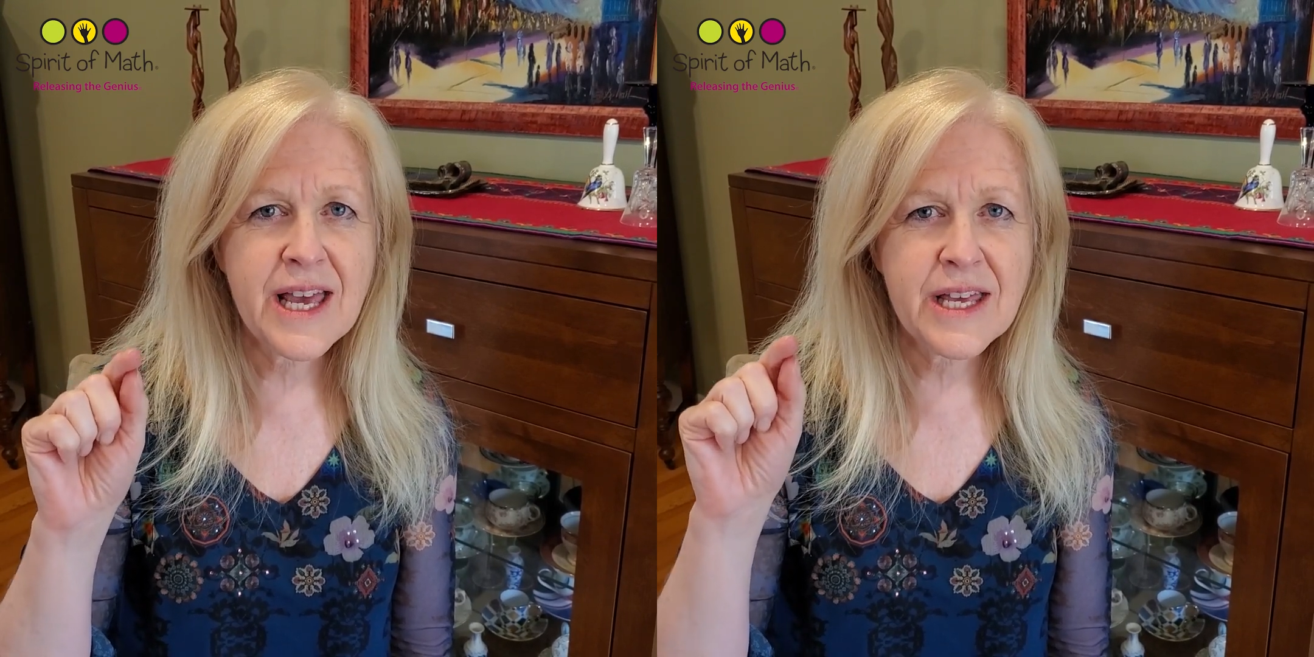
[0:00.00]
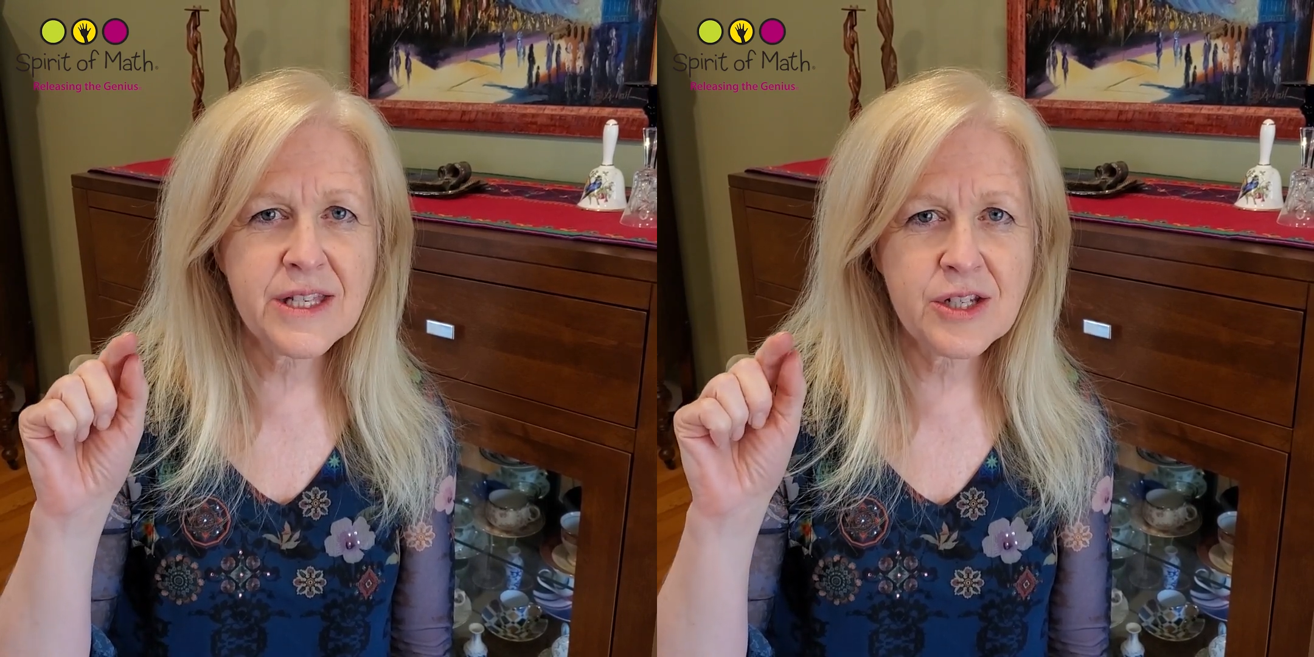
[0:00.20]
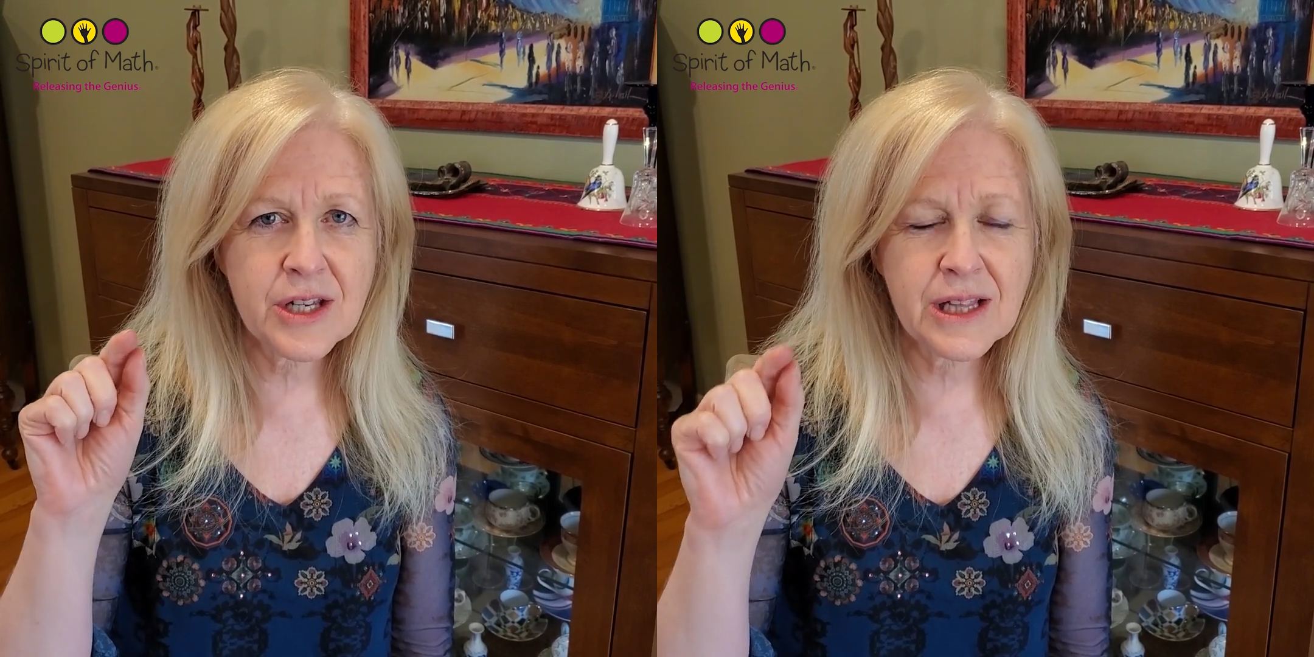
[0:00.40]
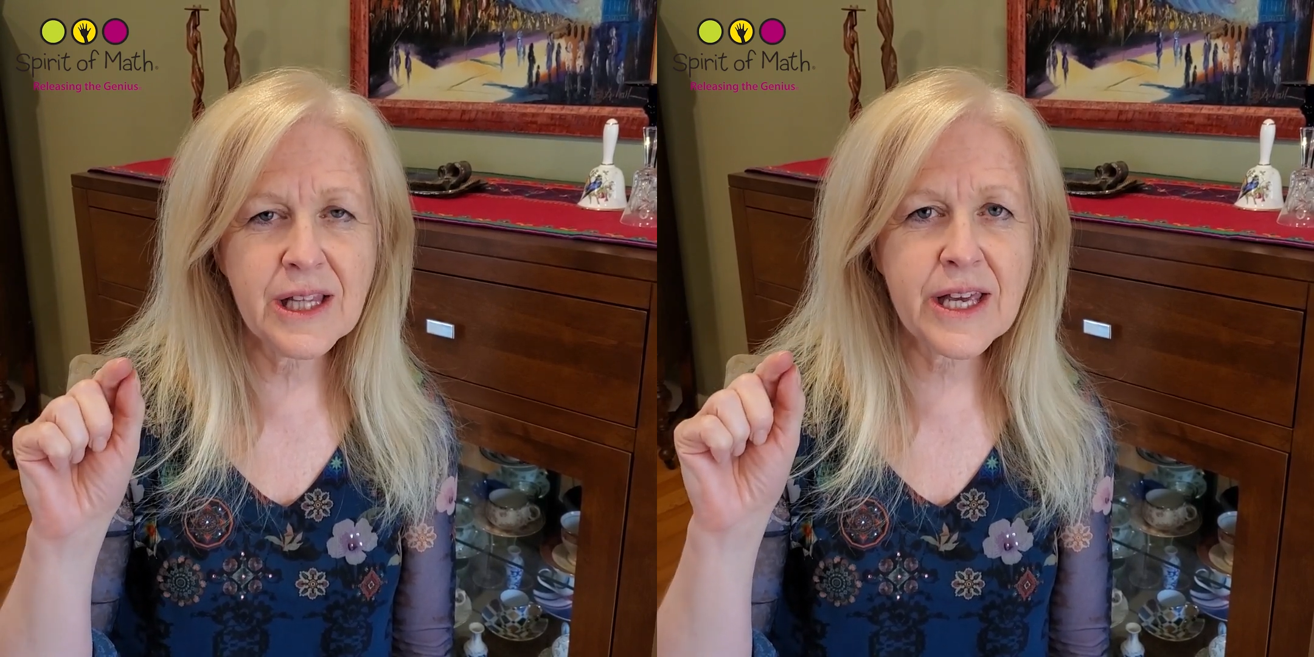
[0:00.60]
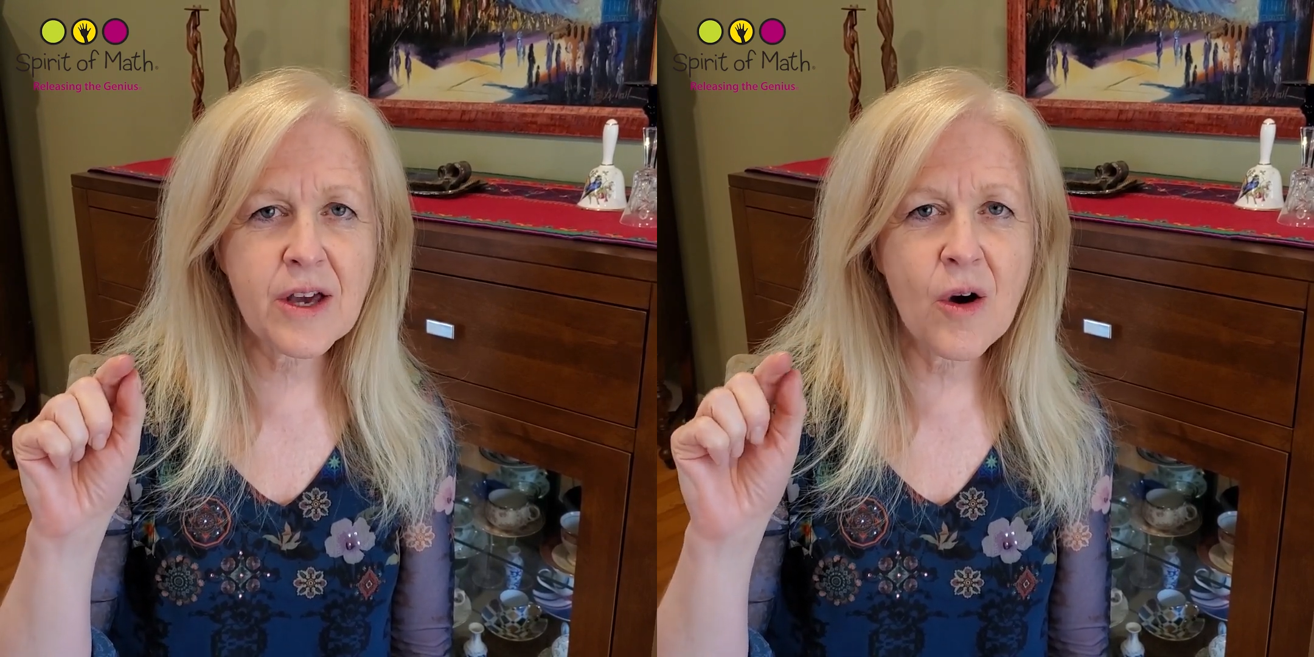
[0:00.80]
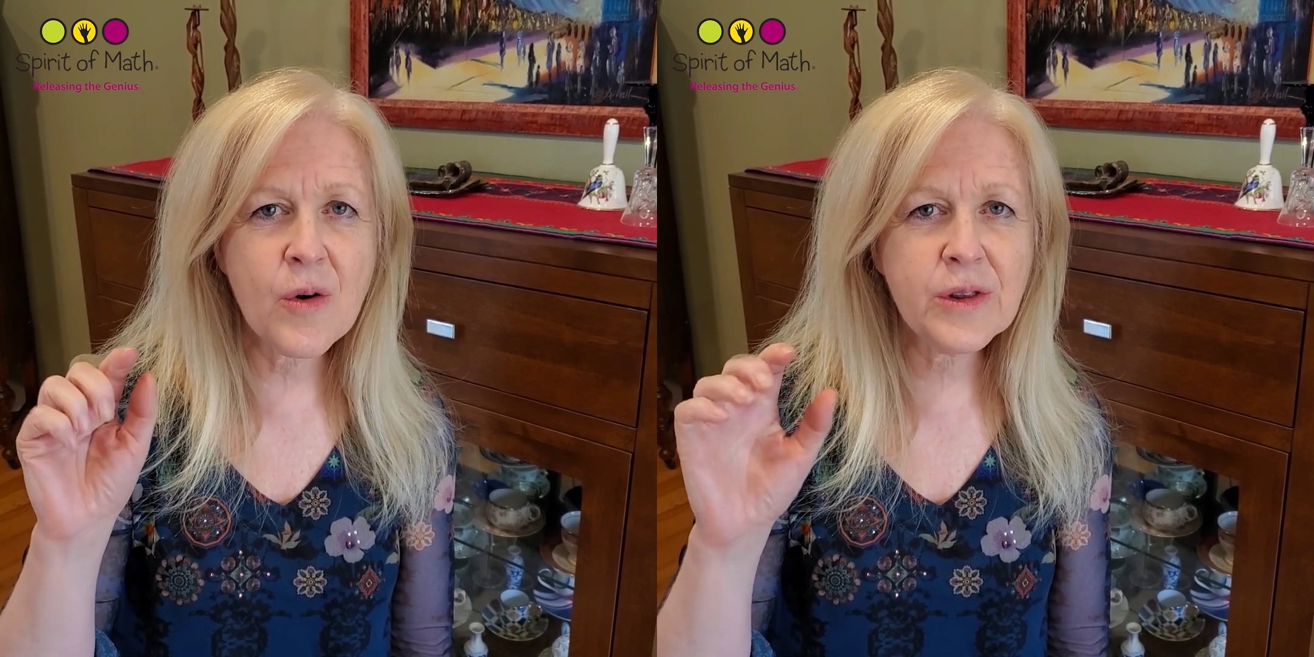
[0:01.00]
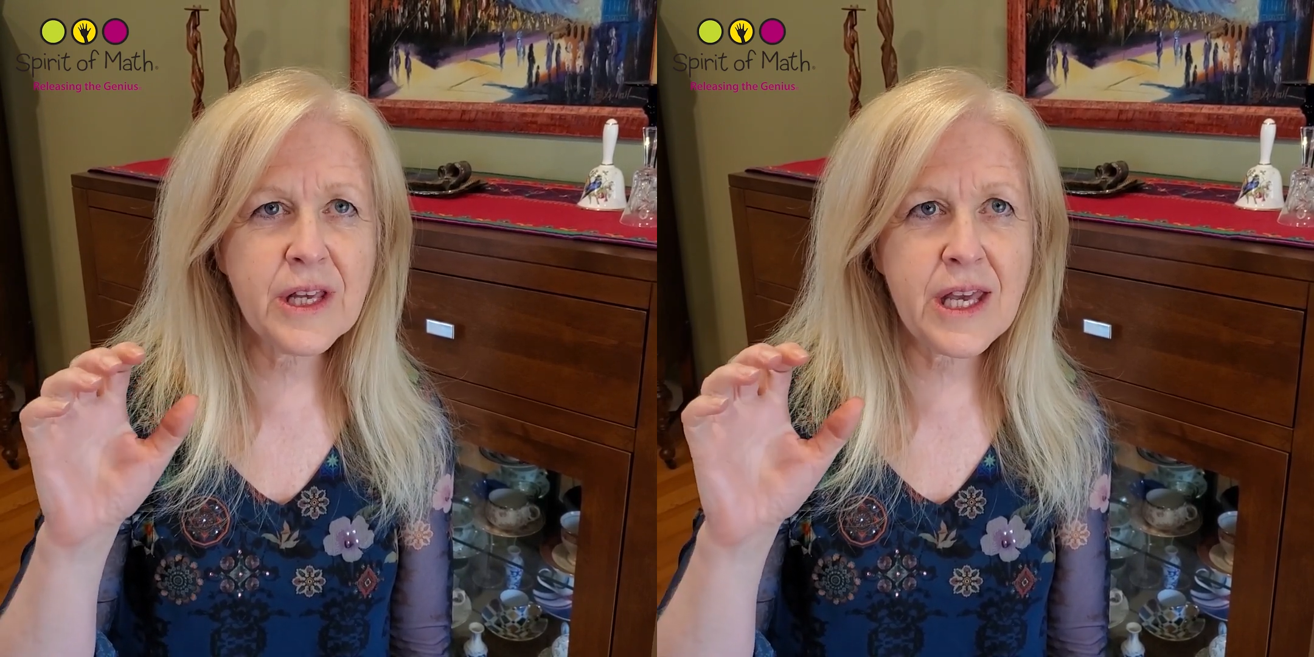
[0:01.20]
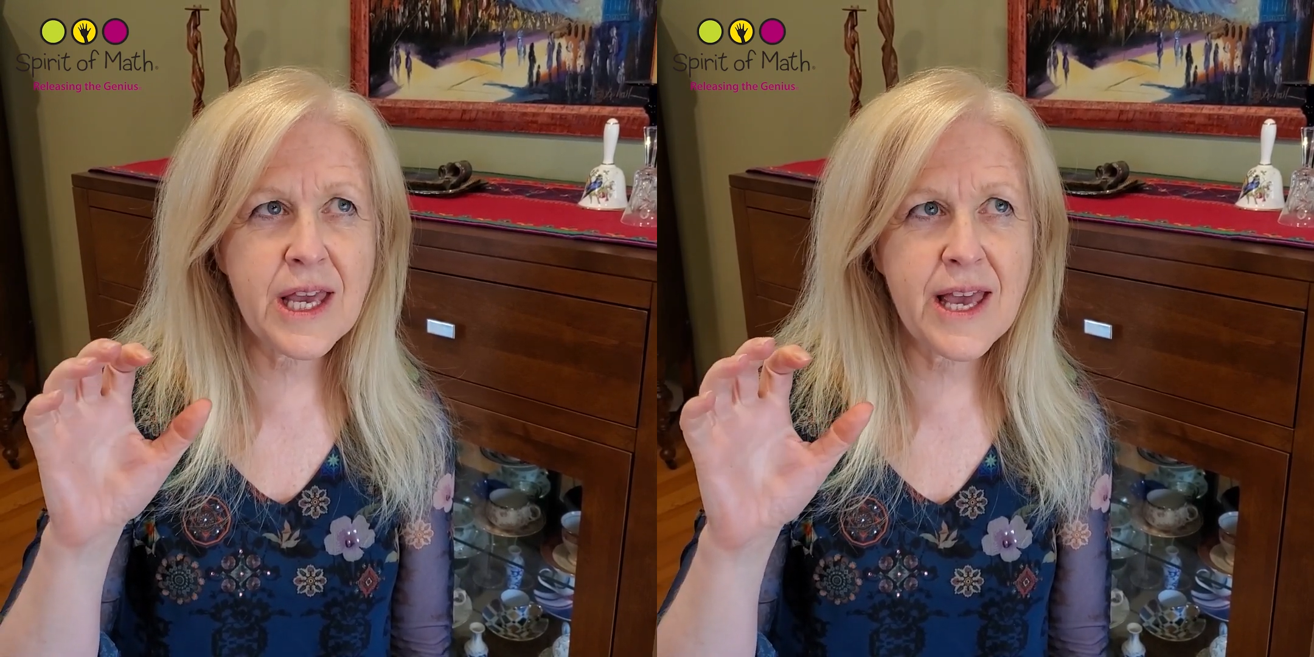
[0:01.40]
is to click
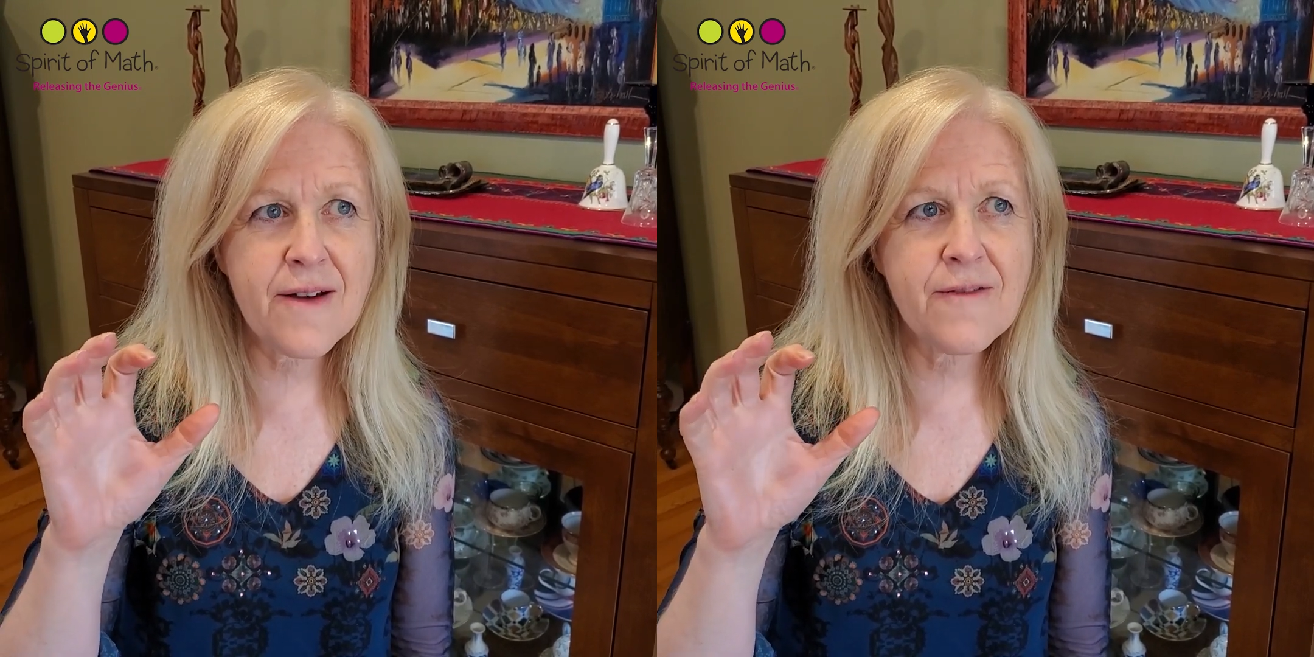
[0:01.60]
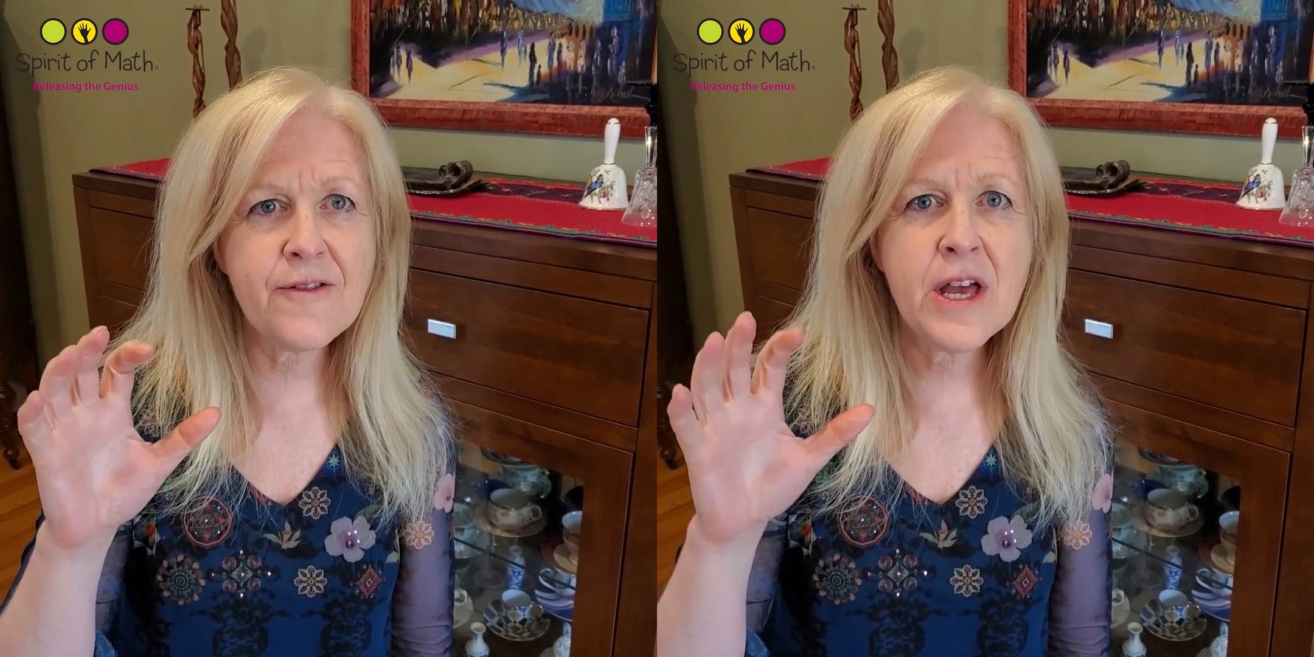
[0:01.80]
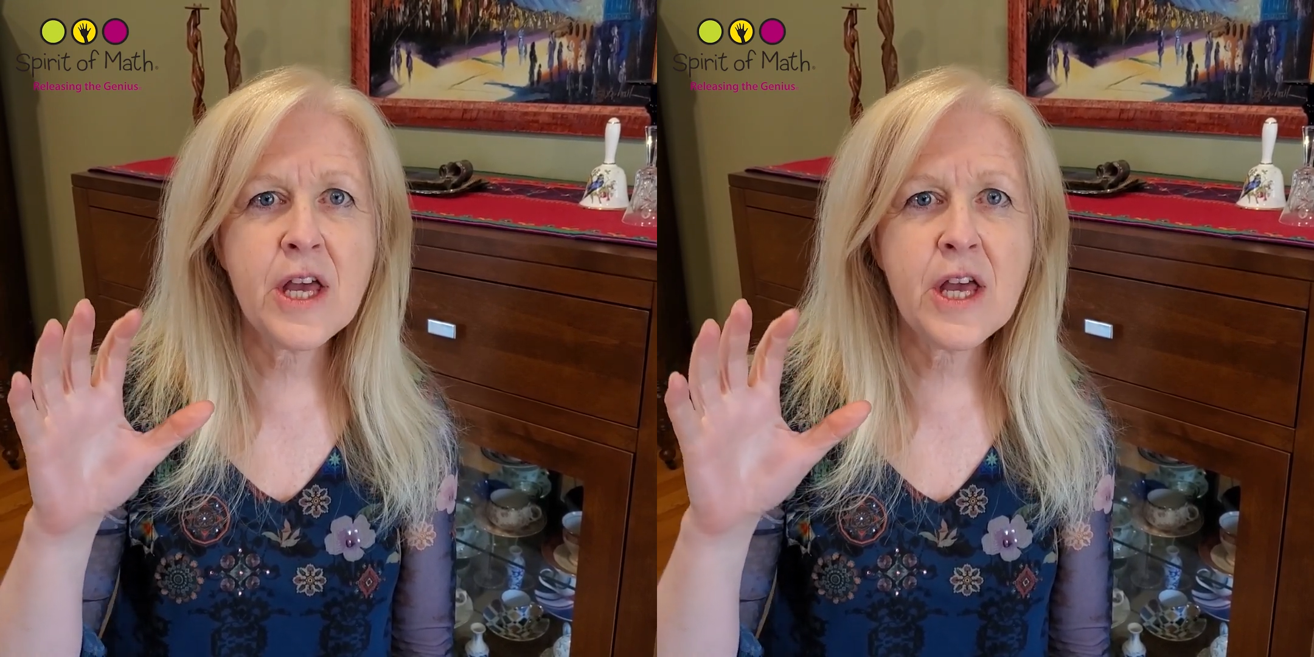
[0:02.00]
only if